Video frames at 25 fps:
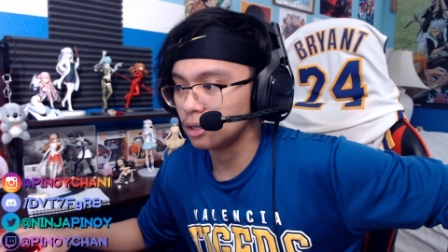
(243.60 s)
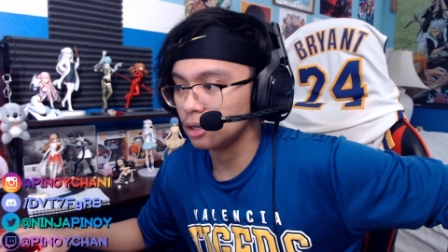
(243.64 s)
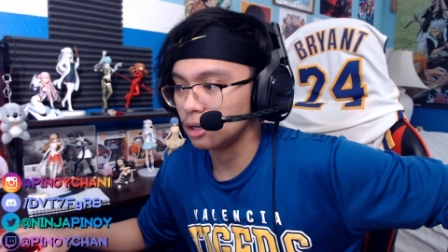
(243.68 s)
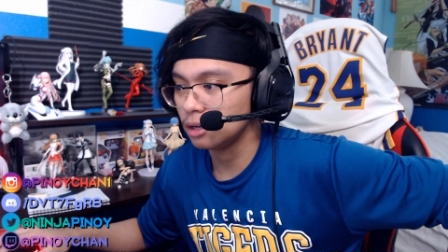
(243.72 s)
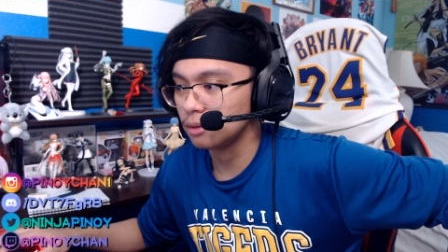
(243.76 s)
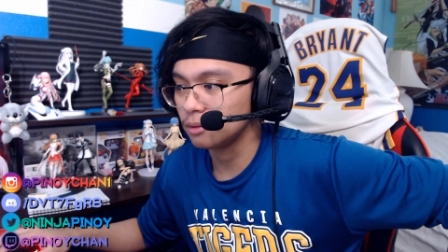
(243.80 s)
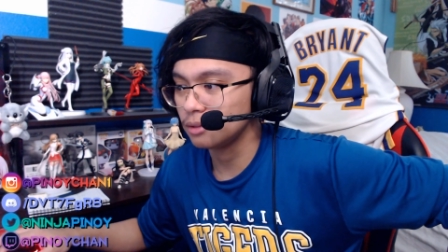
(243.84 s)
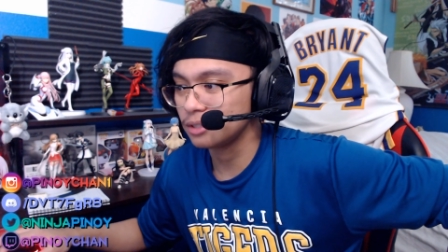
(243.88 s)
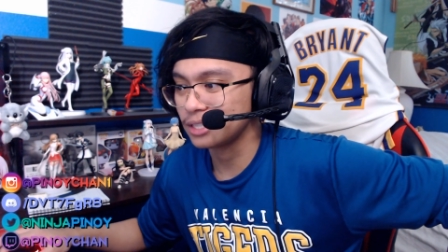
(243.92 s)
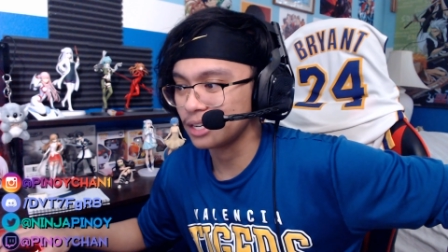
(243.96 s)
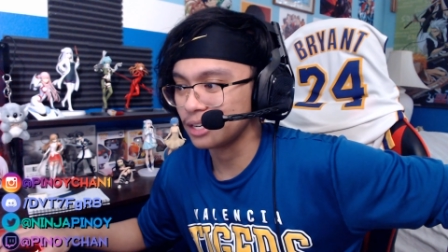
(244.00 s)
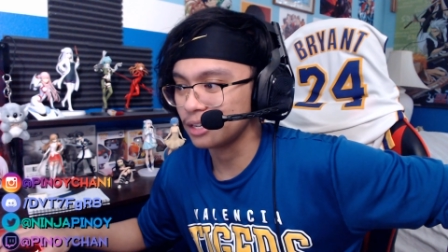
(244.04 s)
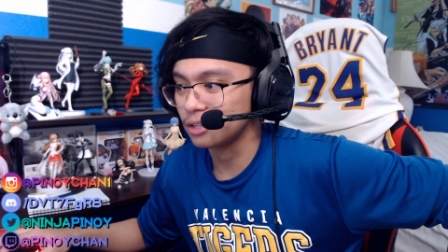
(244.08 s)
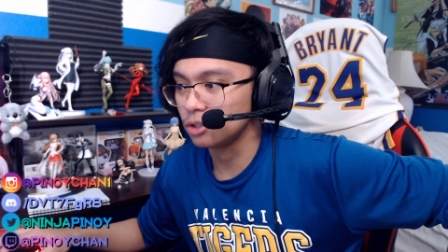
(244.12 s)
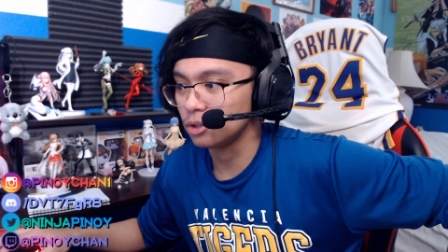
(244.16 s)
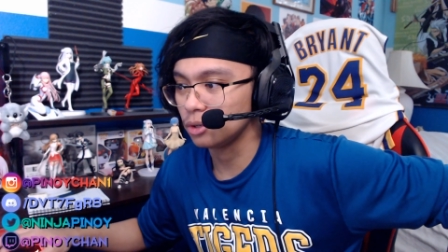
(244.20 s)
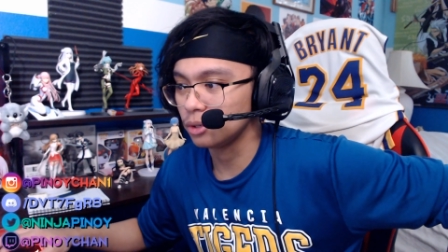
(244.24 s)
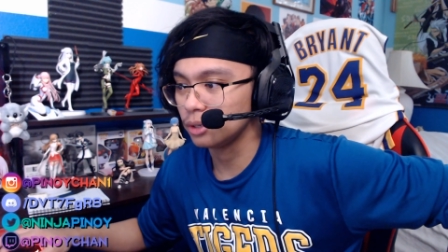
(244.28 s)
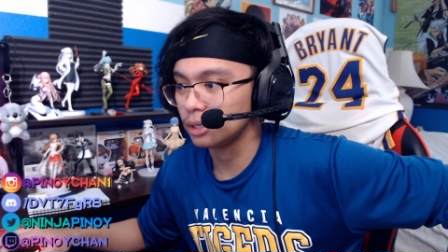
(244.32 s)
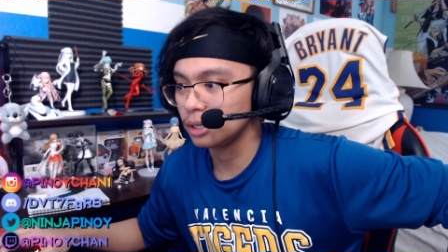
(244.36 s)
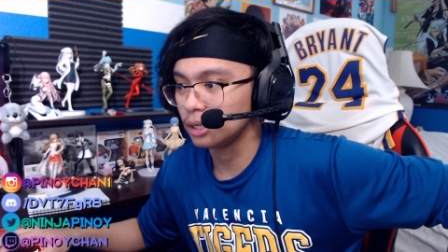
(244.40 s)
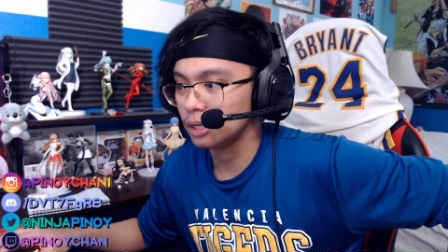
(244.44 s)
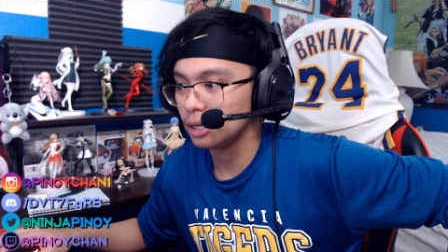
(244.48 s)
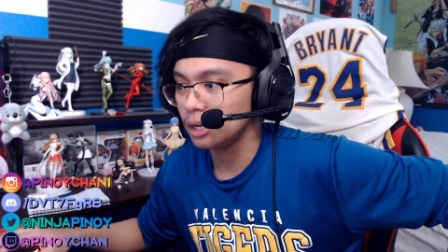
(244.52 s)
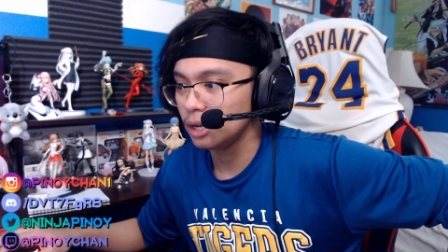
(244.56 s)
decided to do
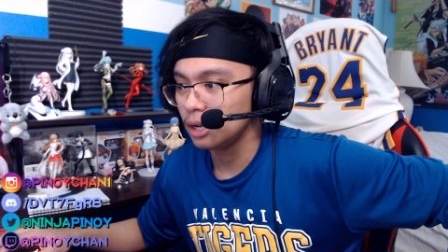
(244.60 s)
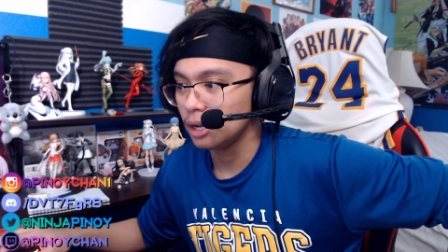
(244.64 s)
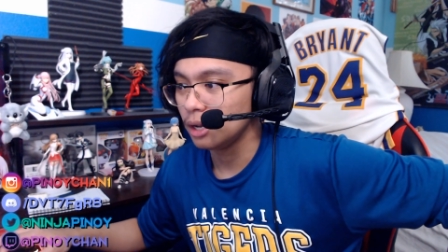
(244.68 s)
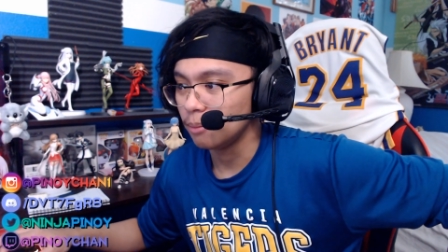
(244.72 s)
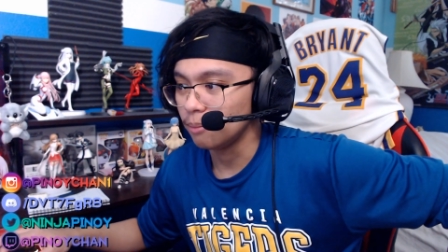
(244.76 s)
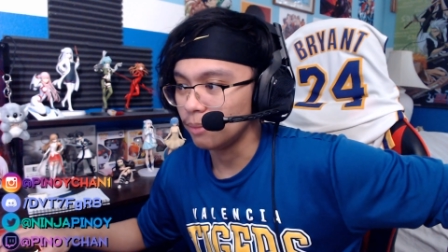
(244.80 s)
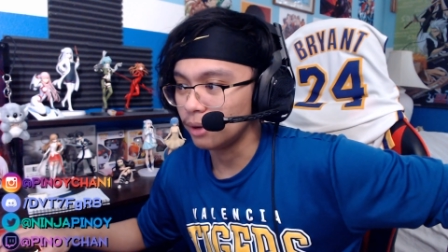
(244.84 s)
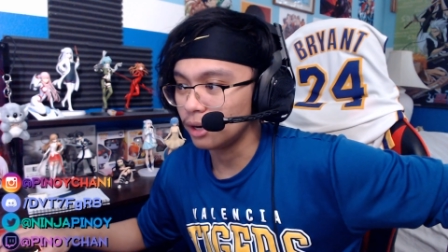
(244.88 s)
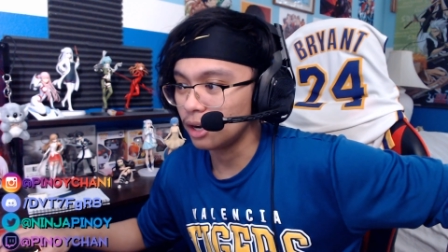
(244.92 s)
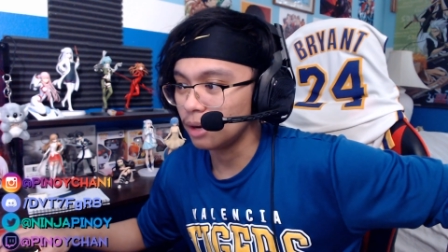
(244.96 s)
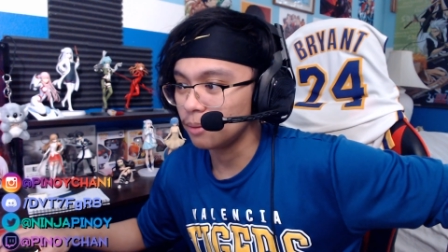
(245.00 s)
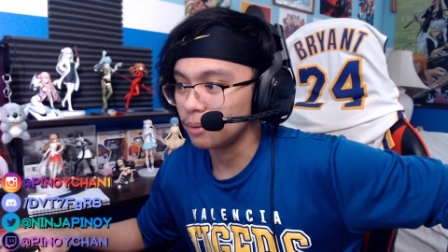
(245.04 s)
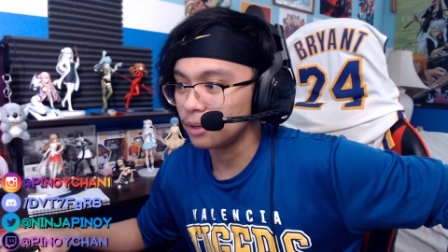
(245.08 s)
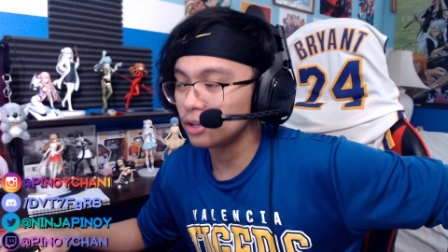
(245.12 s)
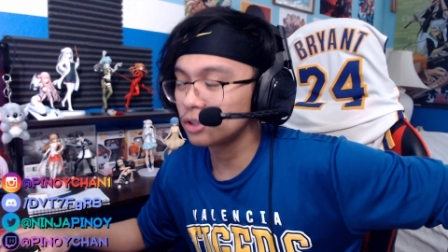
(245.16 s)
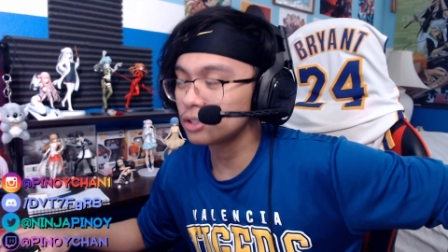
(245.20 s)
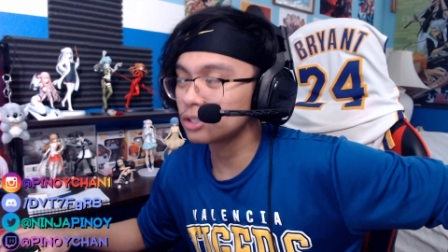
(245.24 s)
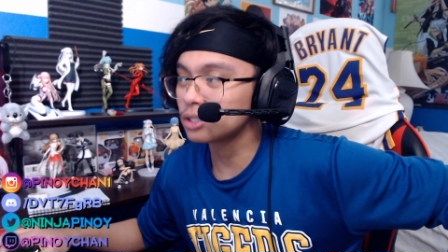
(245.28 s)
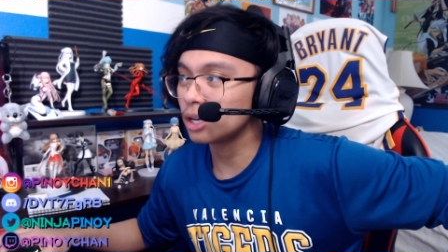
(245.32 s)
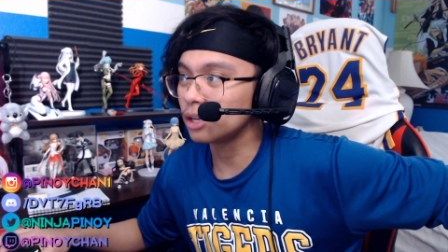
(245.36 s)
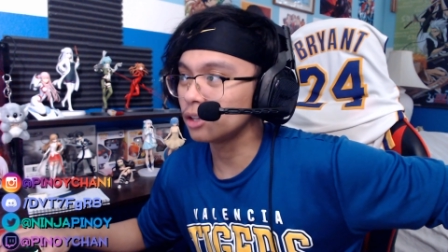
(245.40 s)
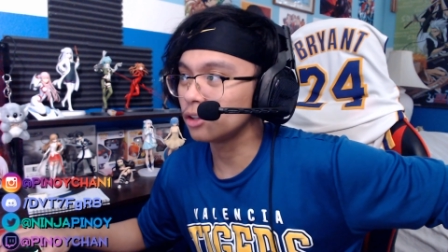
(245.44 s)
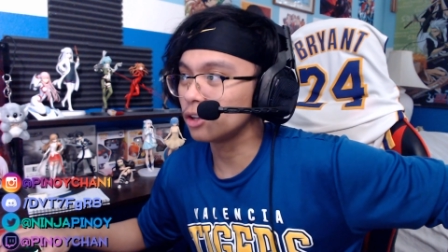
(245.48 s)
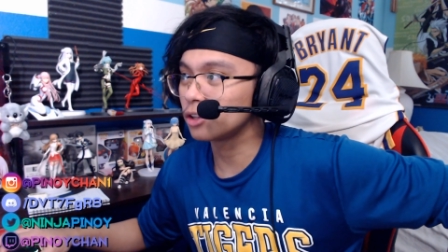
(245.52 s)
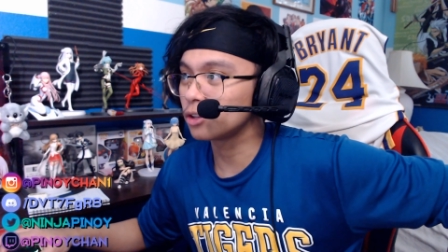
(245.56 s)
it. But here's
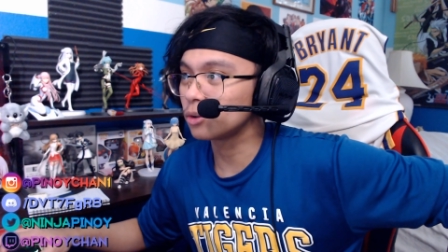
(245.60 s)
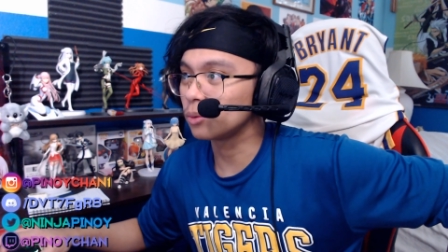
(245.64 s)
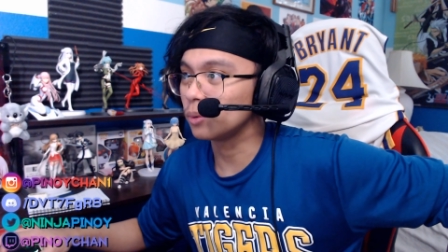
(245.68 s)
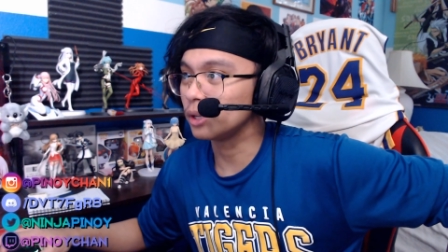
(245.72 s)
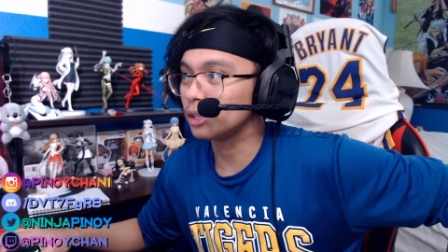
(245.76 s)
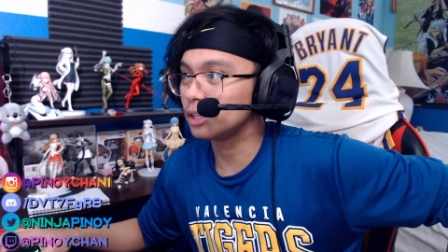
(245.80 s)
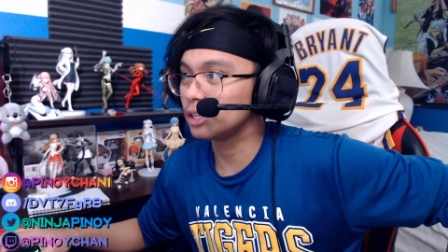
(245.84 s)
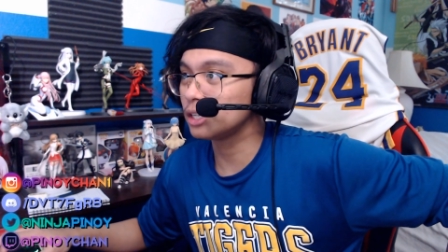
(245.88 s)
another one.